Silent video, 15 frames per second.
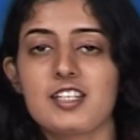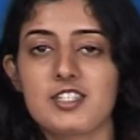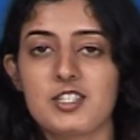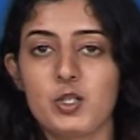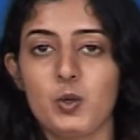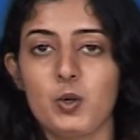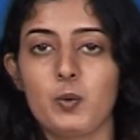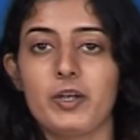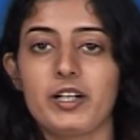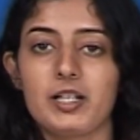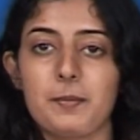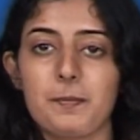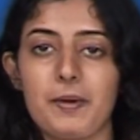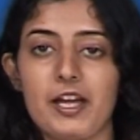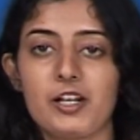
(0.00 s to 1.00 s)
are slower when
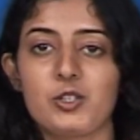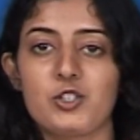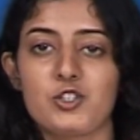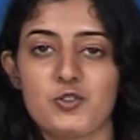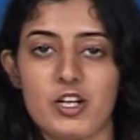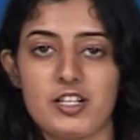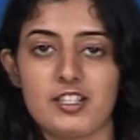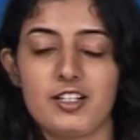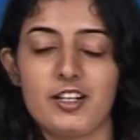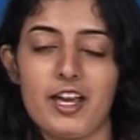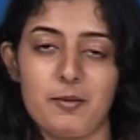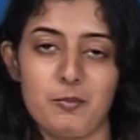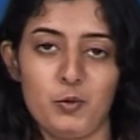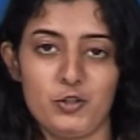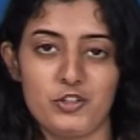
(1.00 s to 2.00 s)
compared to treadle
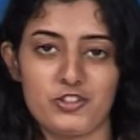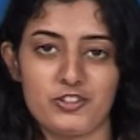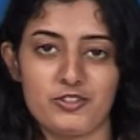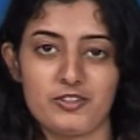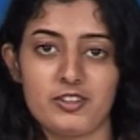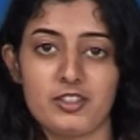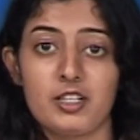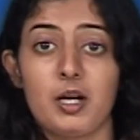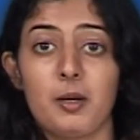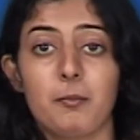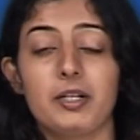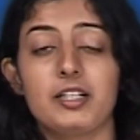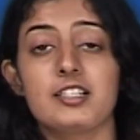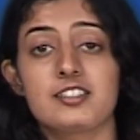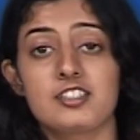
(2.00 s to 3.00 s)
and motor,
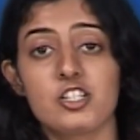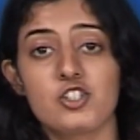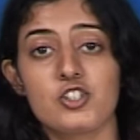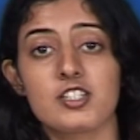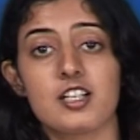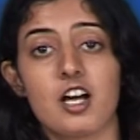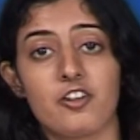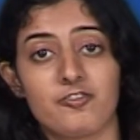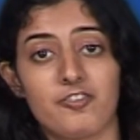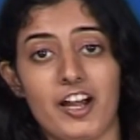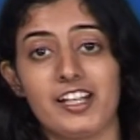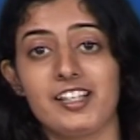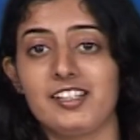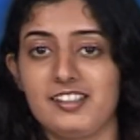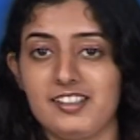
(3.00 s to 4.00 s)
but the stitches are
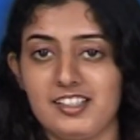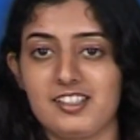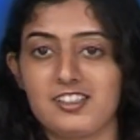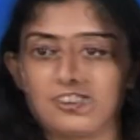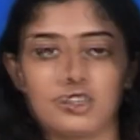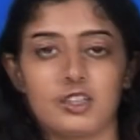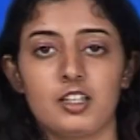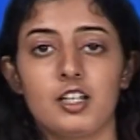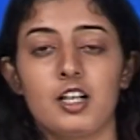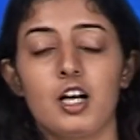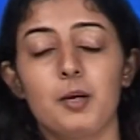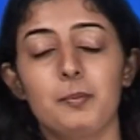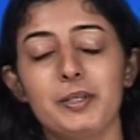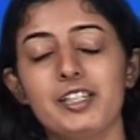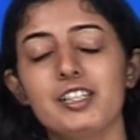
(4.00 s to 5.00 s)
fine and neat.
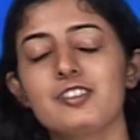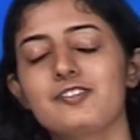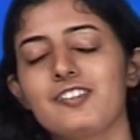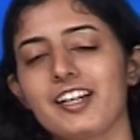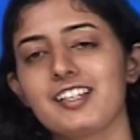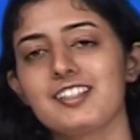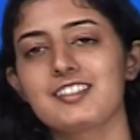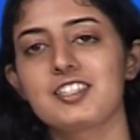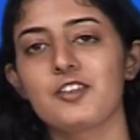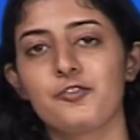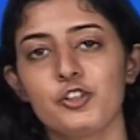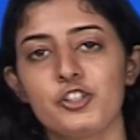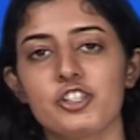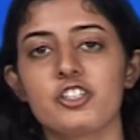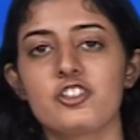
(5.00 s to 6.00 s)
A beginner finds the
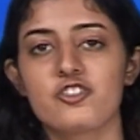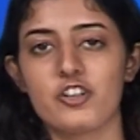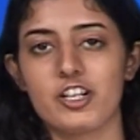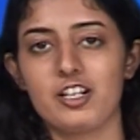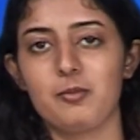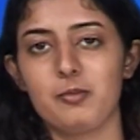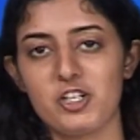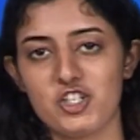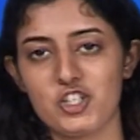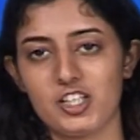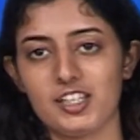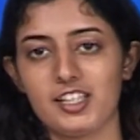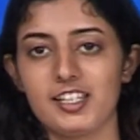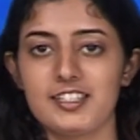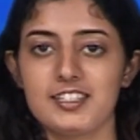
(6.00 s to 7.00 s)
foot of the treadle
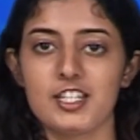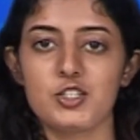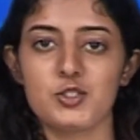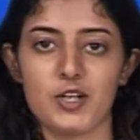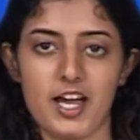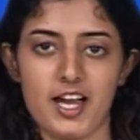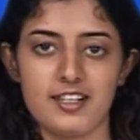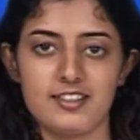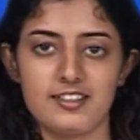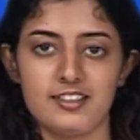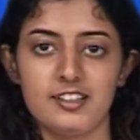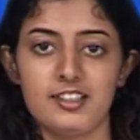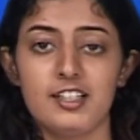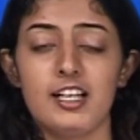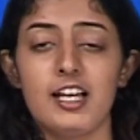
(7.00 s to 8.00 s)
machine easier to handle
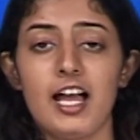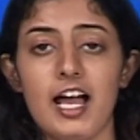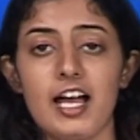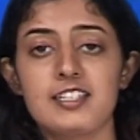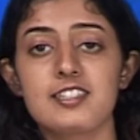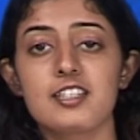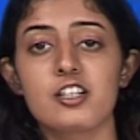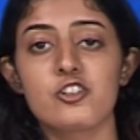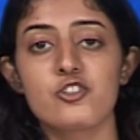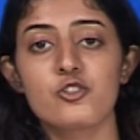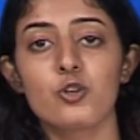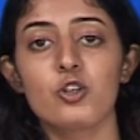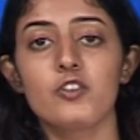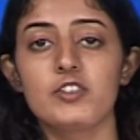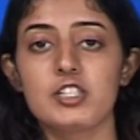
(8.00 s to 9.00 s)
as the
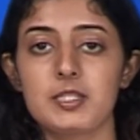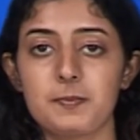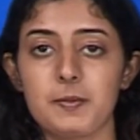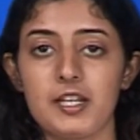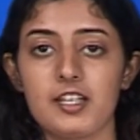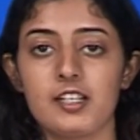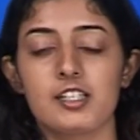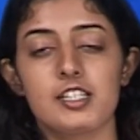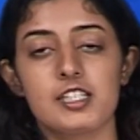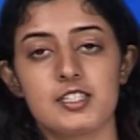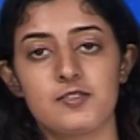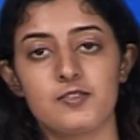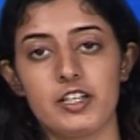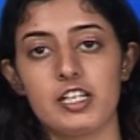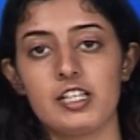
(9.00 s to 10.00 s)
control of the speed
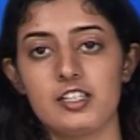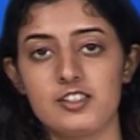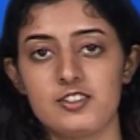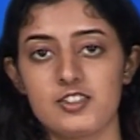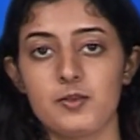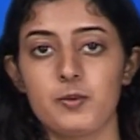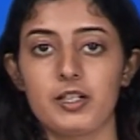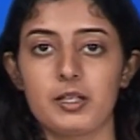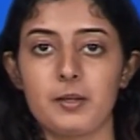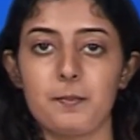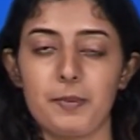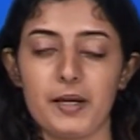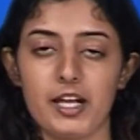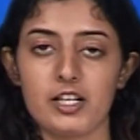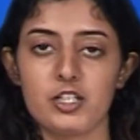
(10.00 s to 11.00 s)
is very easy when
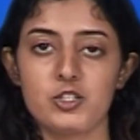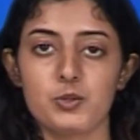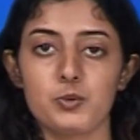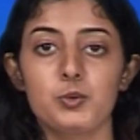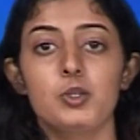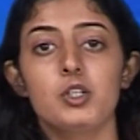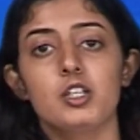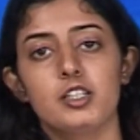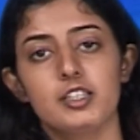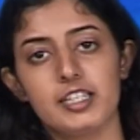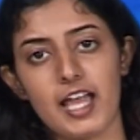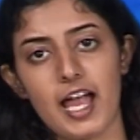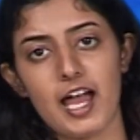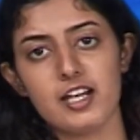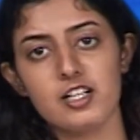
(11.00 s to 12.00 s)
compared to the
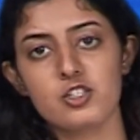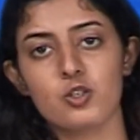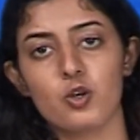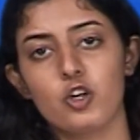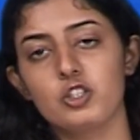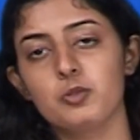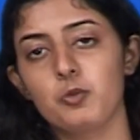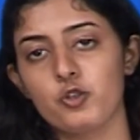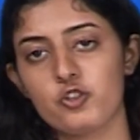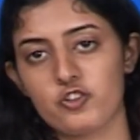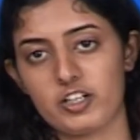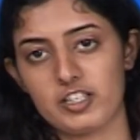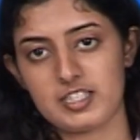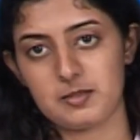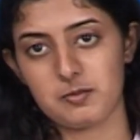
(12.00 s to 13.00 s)
hand or the
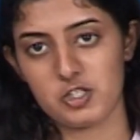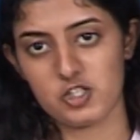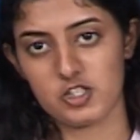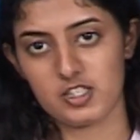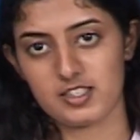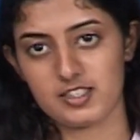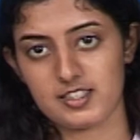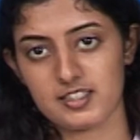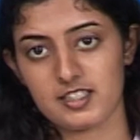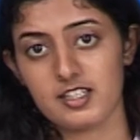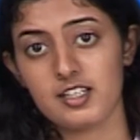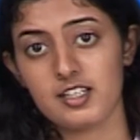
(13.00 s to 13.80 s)
motorized machines.